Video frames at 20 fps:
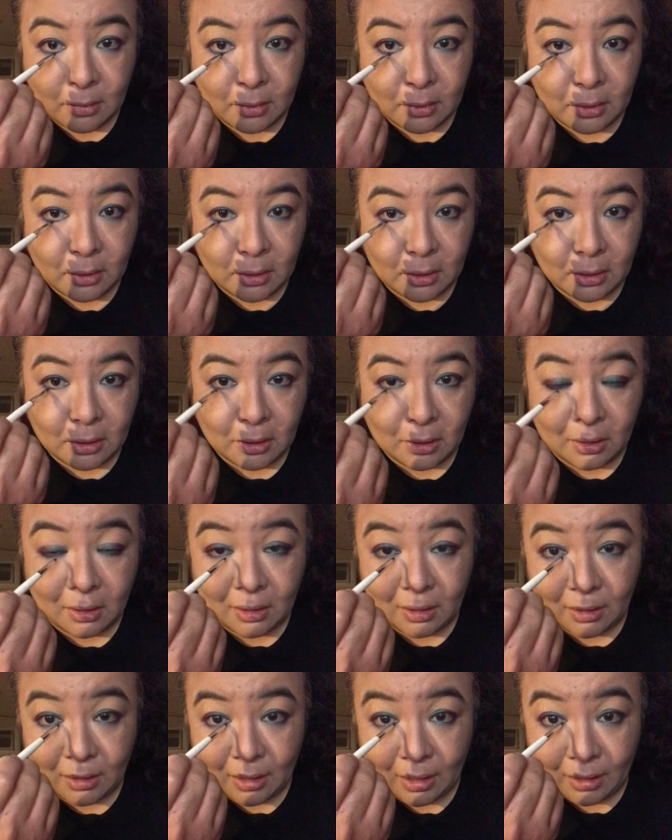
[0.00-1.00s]
you
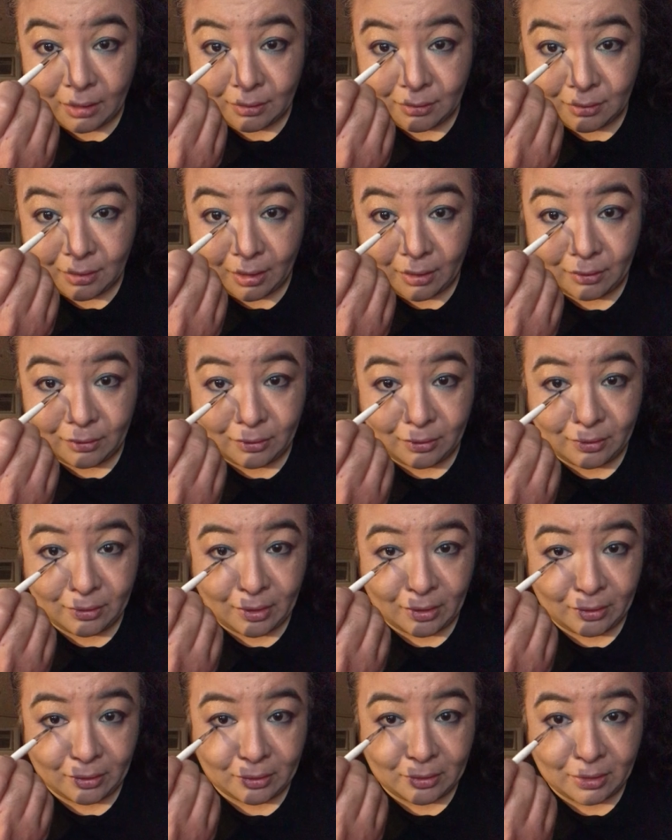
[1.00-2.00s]
know, I learned
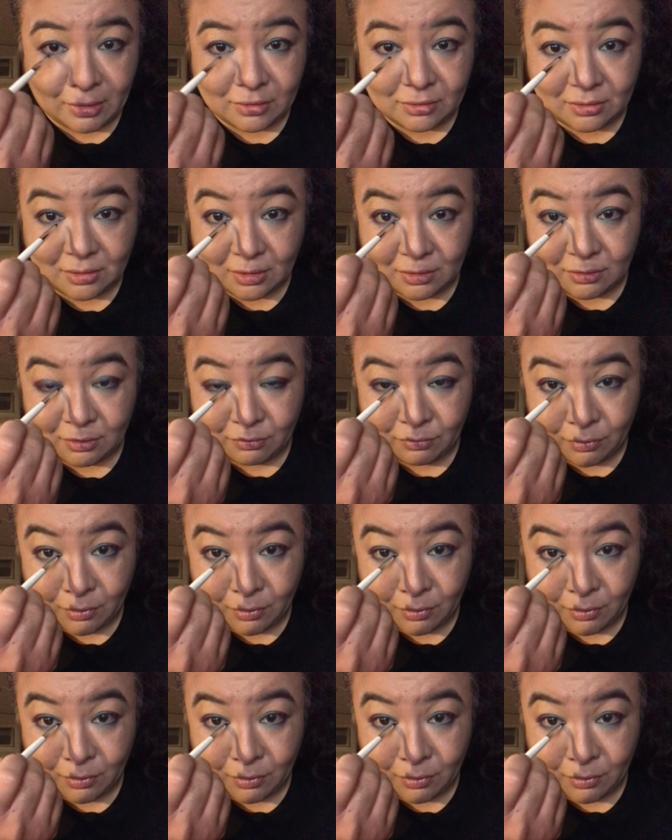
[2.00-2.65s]
how to cuss because of